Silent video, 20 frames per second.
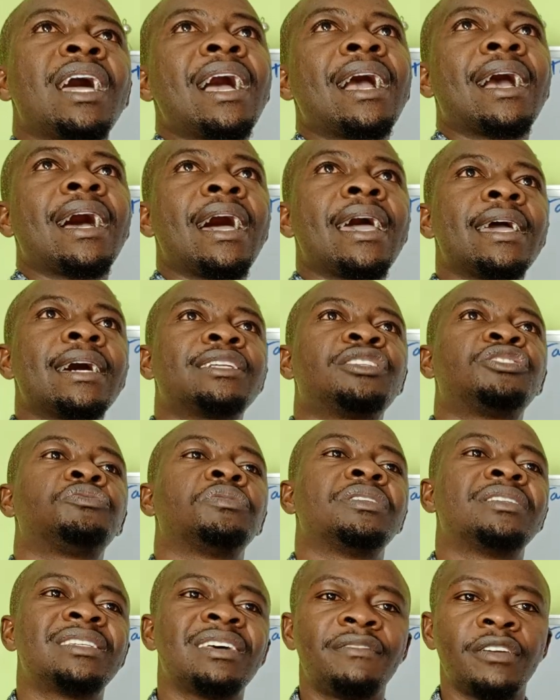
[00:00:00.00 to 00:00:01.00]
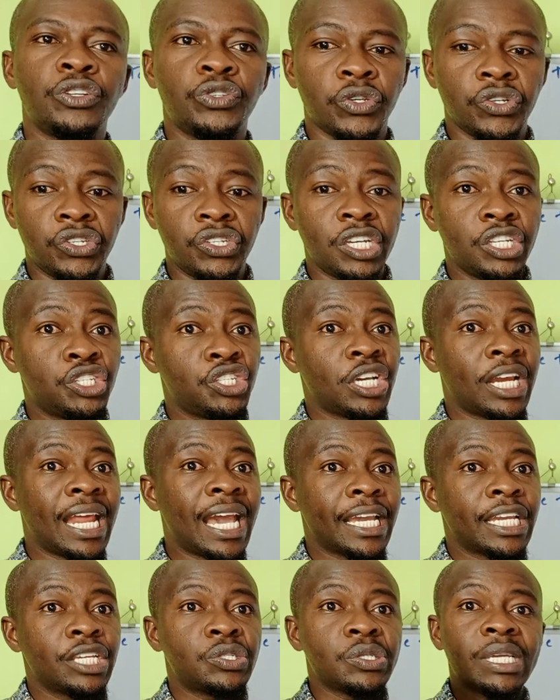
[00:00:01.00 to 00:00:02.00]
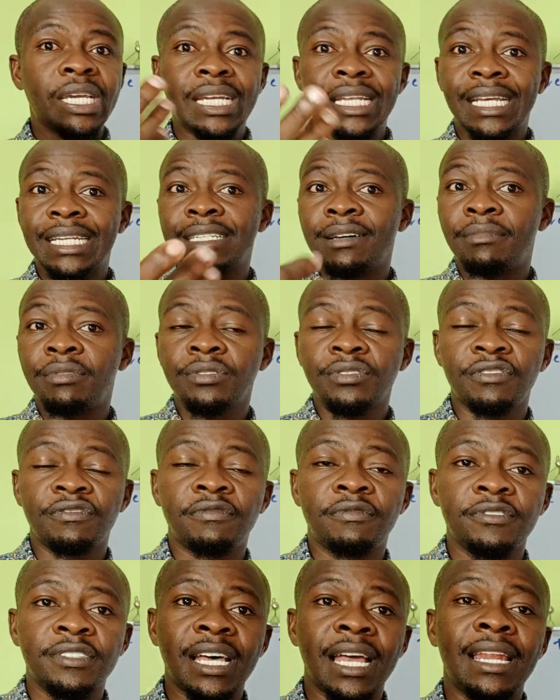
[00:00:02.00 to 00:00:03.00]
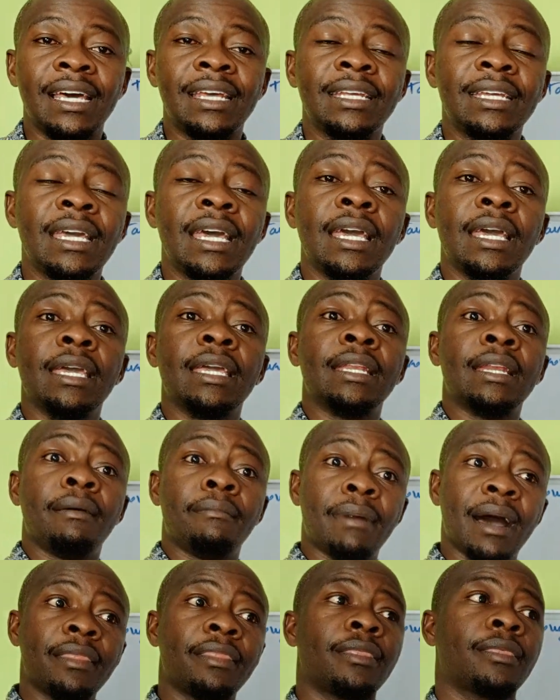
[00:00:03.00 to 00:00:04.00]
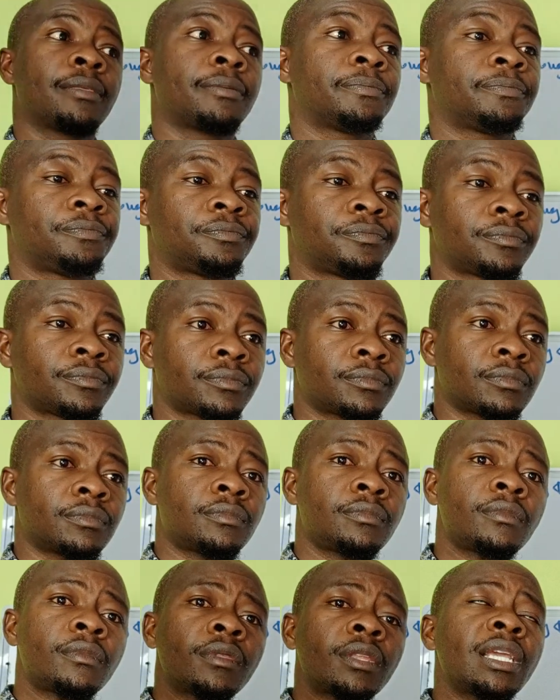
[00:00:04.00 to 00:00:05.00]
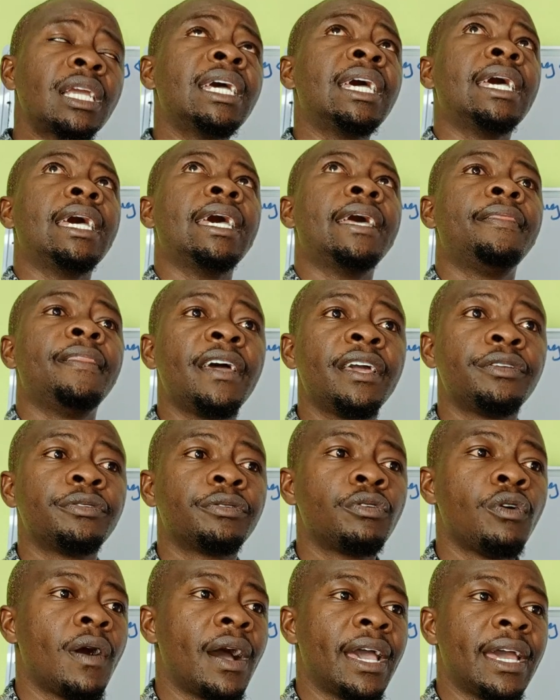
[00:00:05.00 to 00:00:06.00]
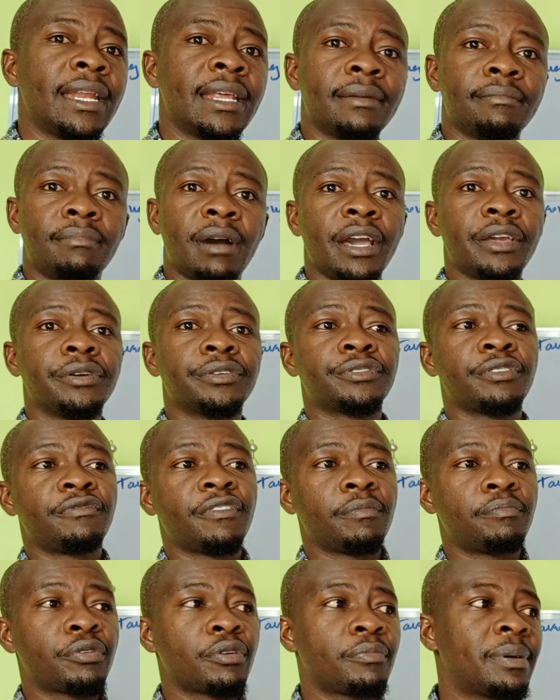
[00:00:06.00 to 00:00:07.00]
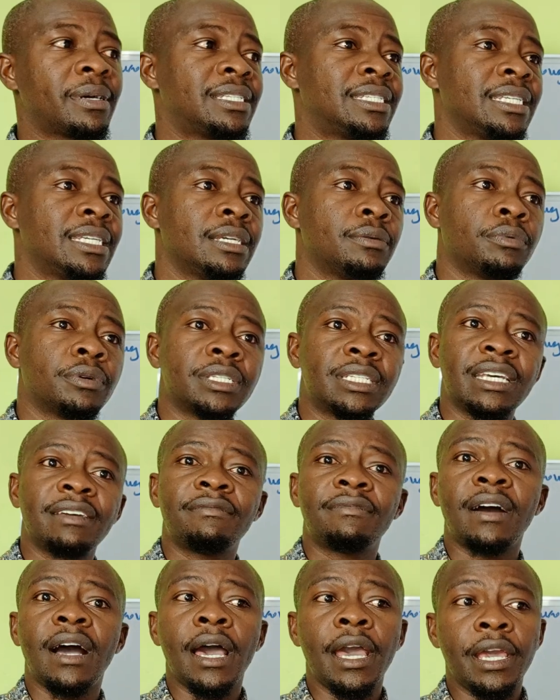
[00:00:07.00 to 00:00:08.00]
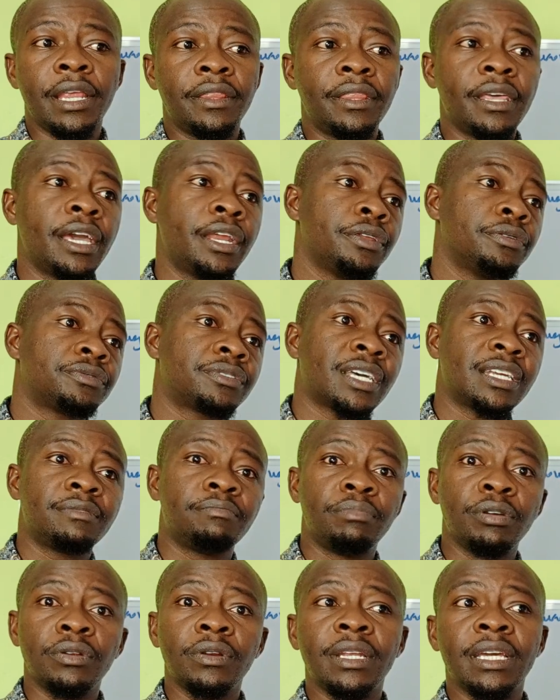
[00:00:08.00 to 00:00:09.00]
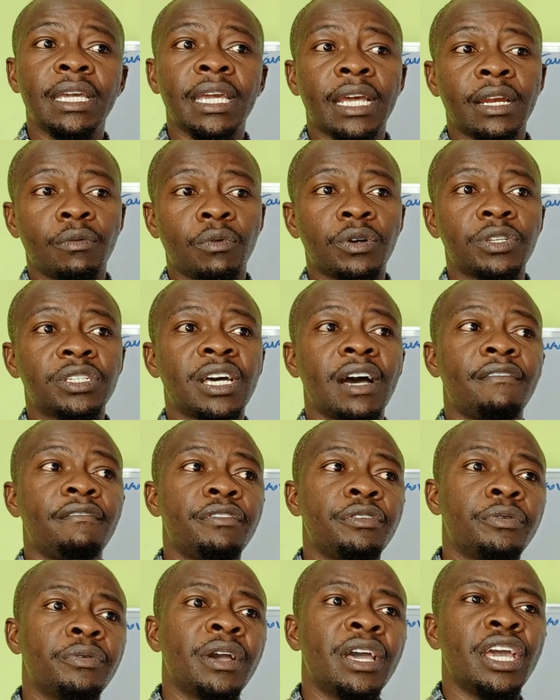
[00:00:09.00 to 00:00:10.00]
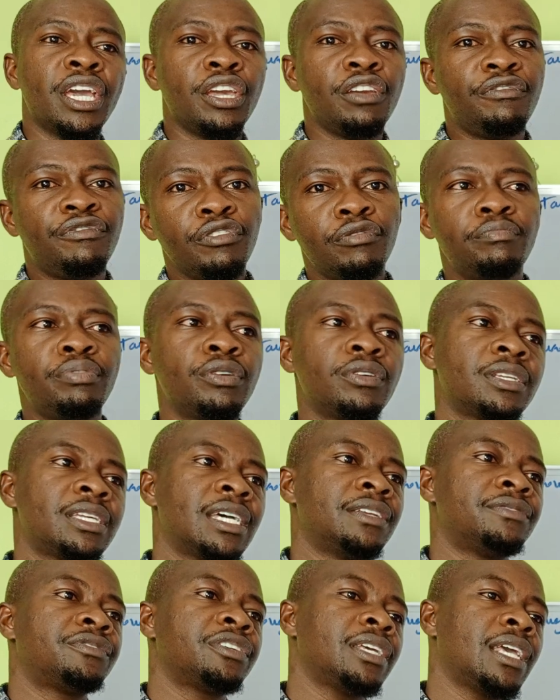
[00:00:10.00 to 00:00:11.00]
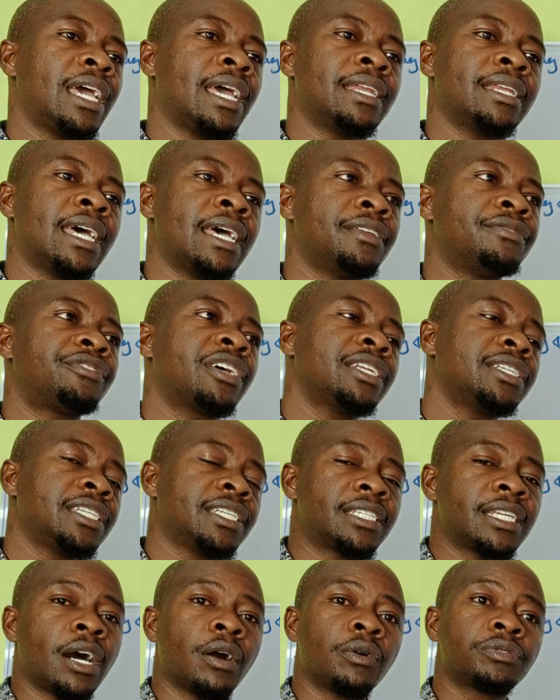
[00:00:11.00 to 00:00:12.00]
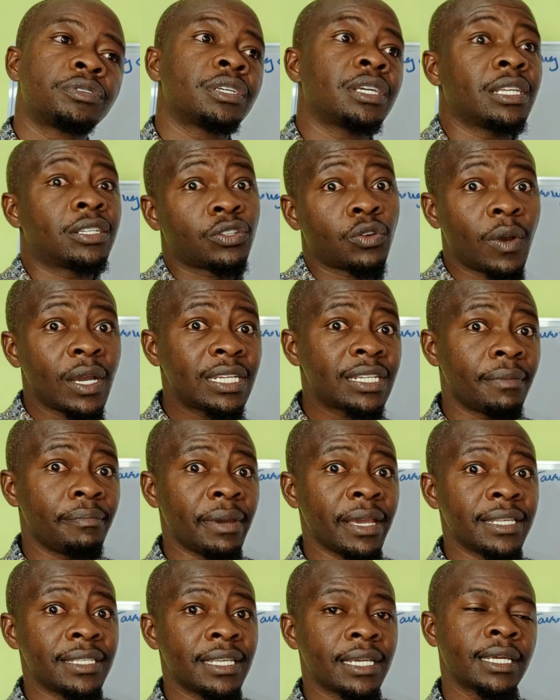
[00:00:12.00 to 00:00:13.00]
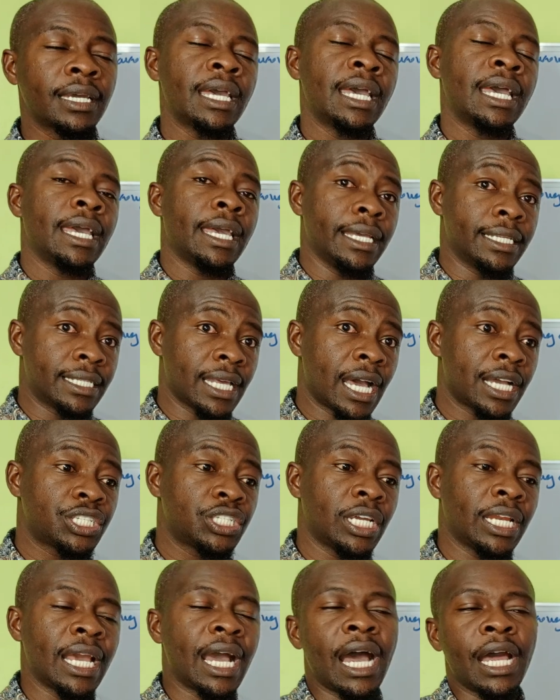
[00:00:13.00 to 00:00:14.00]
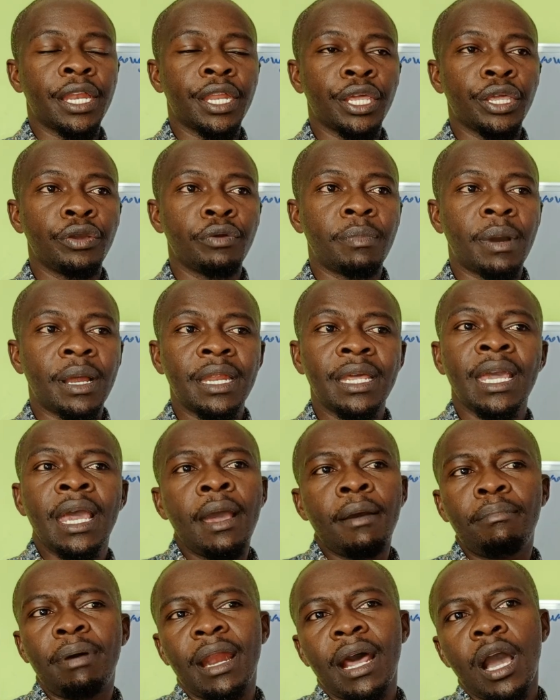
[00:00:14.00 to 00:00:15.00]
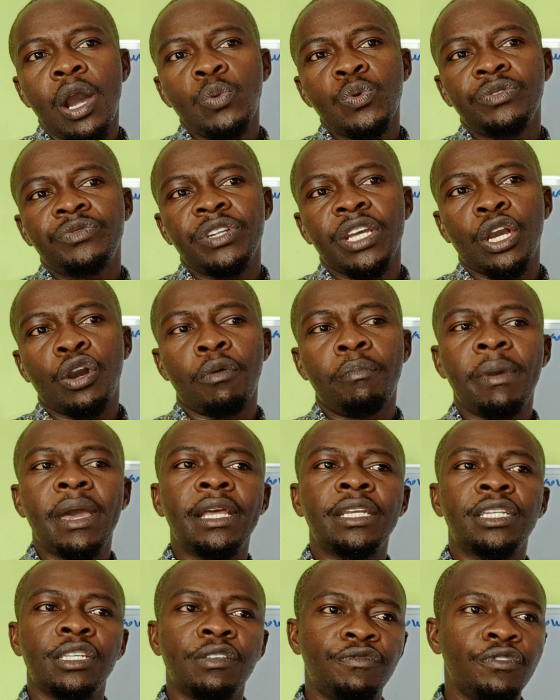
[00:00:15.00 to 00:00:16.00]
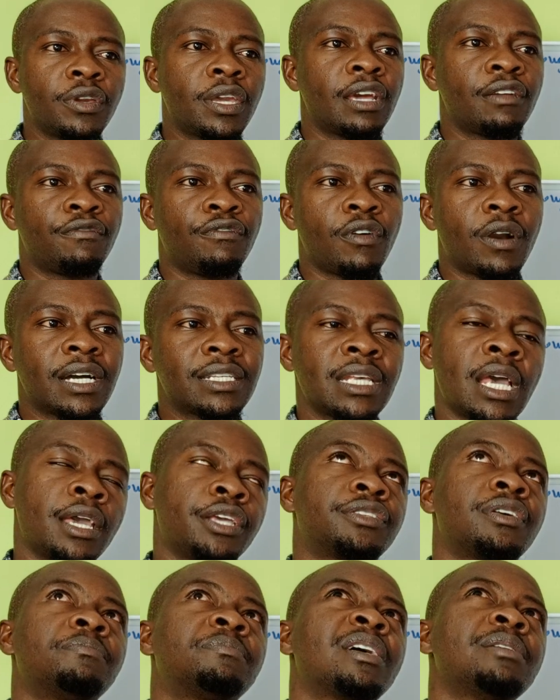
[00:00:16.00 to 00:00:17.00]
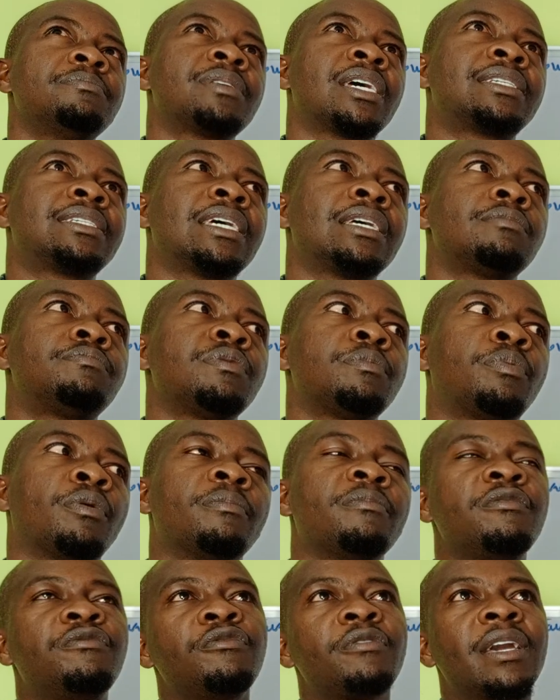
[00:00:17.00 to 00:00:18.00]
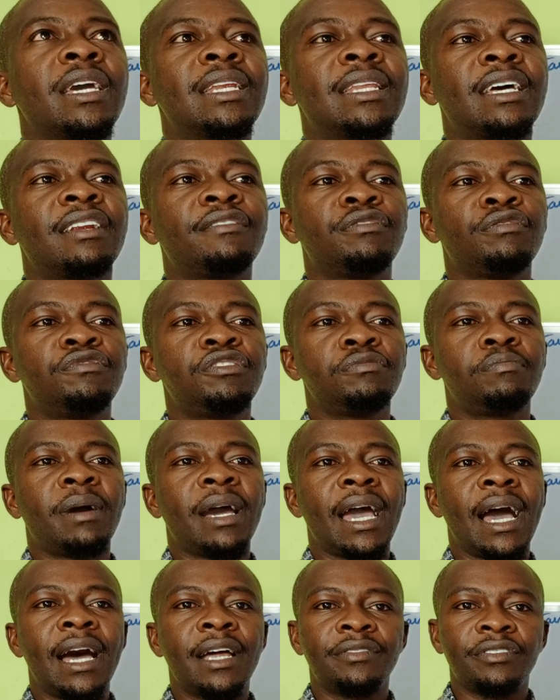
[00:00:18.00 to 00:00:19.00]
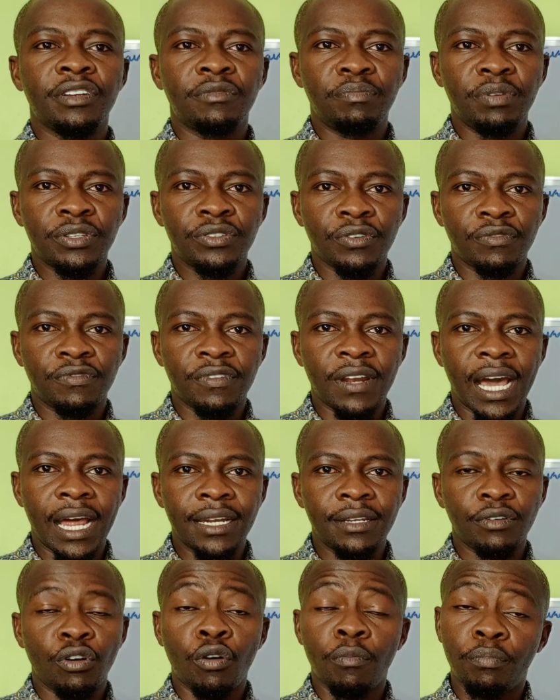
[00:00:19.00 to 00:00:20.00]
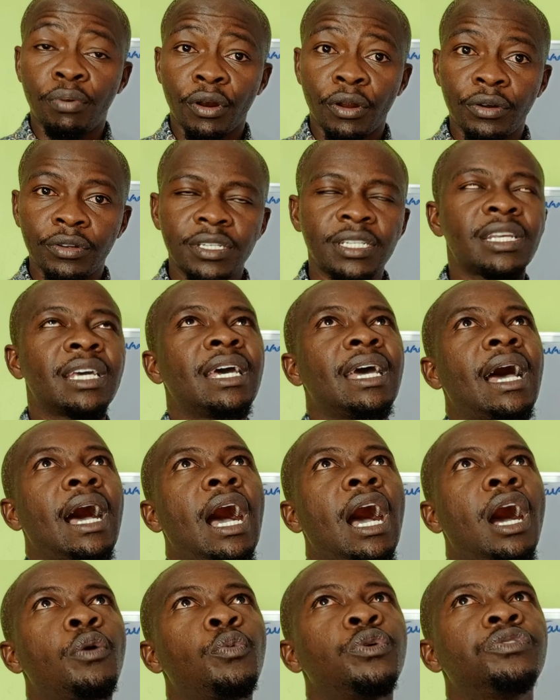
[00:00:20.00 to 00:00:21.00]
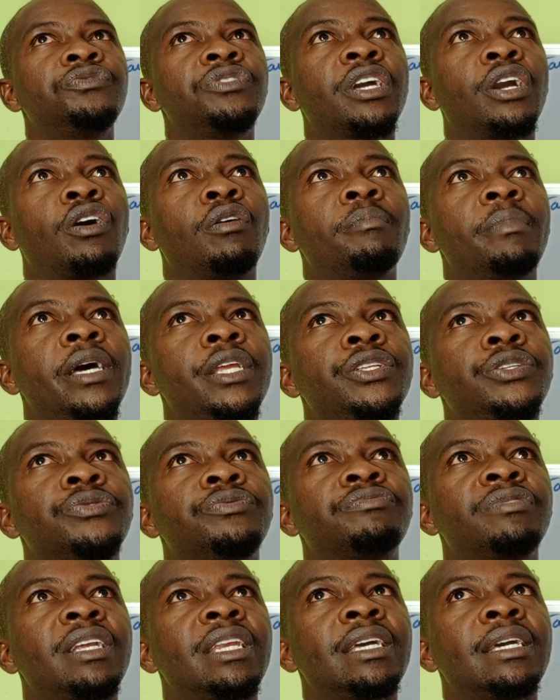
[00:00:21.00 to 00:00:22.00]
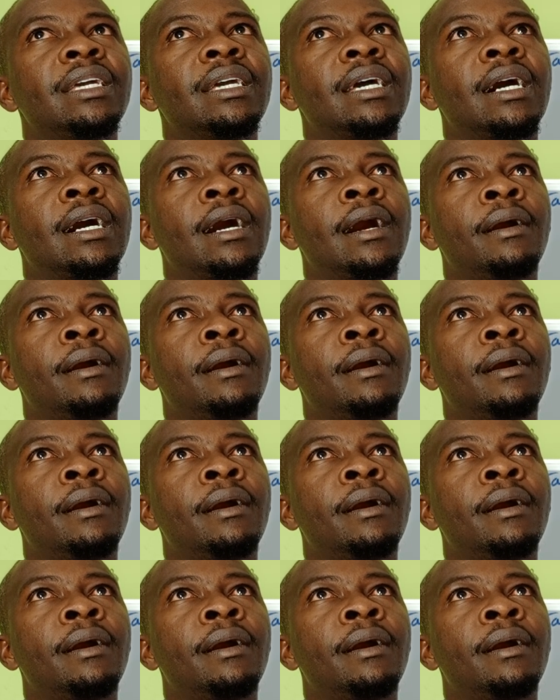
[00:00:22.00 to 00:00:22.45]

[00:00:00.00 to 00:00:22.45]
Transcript: a young guy at 27, 28, you're lucky to get that amount of salary in a month. And then you go ahead and buy yourself a property, whatever, and then you start building and what have you. If you build and rent it out, it's quite amazing. It's actually earning you money. But I would recommend, if you can focus, sometimes I tell people, if you get that 50 by 100 piece of land or plot, I would recommend you really